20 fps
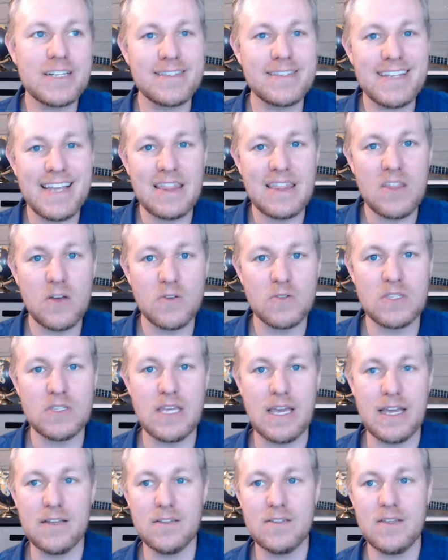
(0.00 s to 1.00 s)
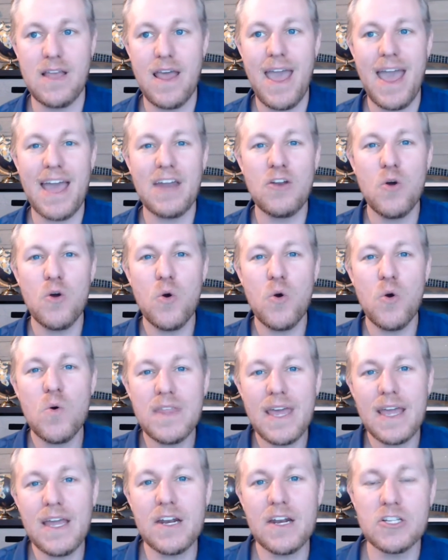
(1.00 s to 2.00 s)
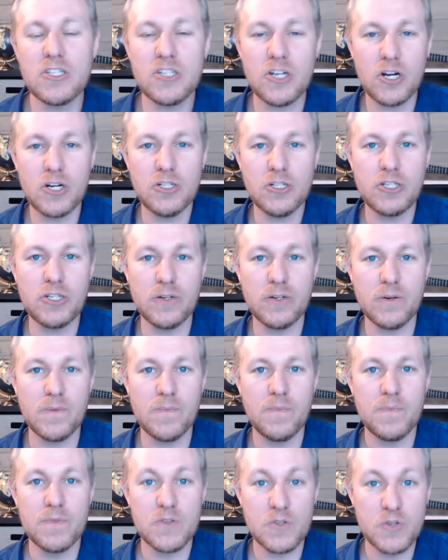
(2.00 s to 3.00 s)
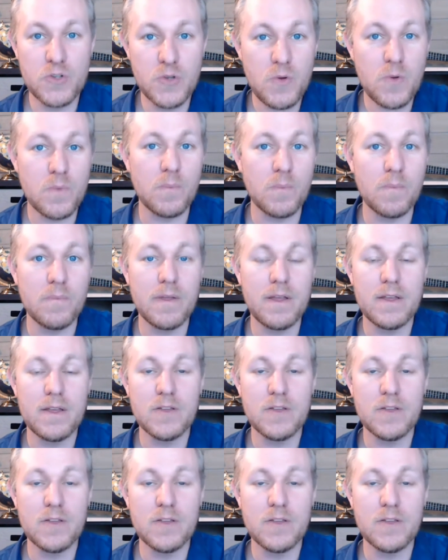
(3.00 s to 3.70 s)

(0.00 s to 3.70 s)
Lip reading: in those things. And who are they going to turn to? Zoom.